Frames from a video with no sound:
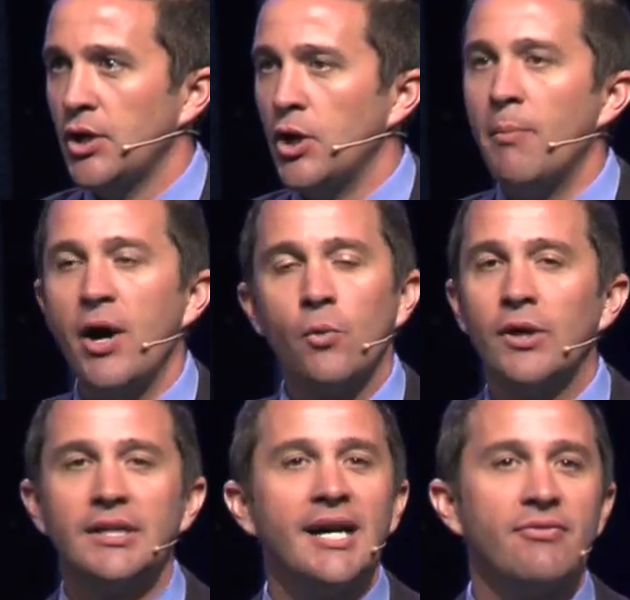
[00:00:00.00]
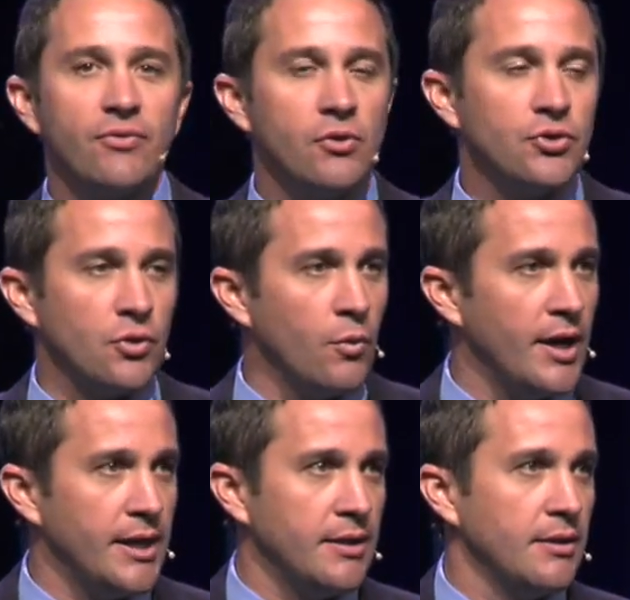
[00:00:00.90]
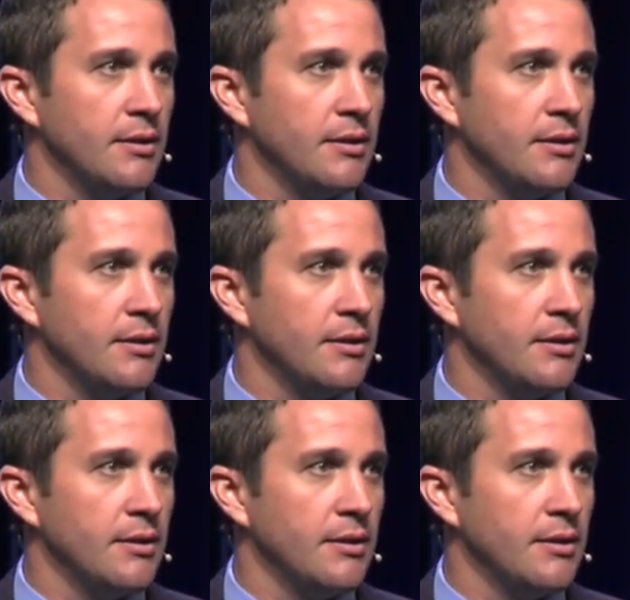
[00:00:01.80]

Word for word: no matter what life throws your way.